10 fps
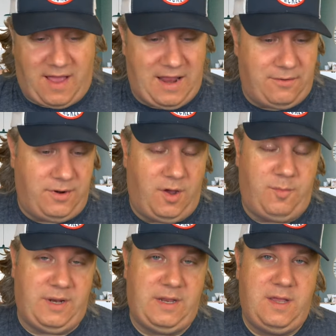I don't know,
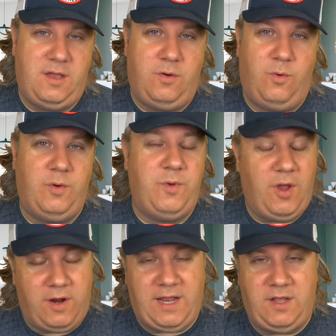but we're, we
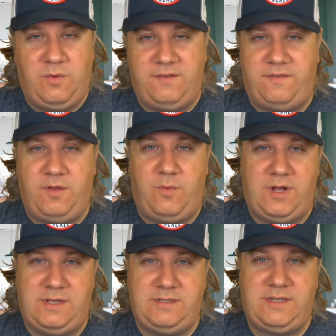are getting one
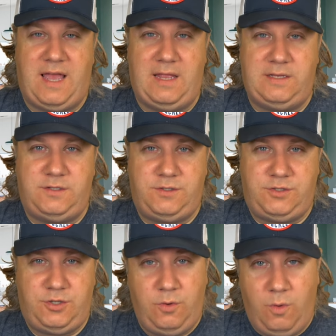fifty-ones and
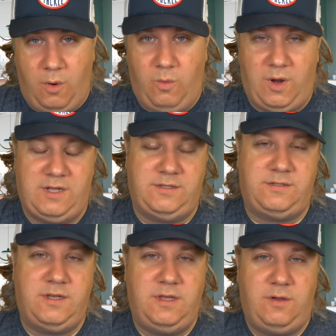two oh
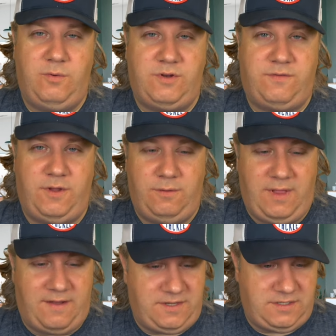ones, which for you
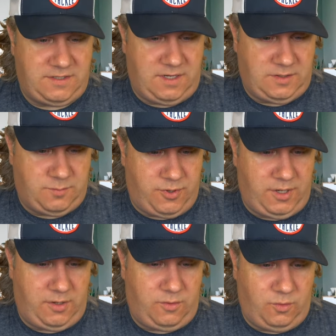lefties is
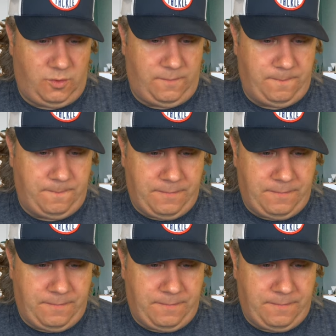pretty cool.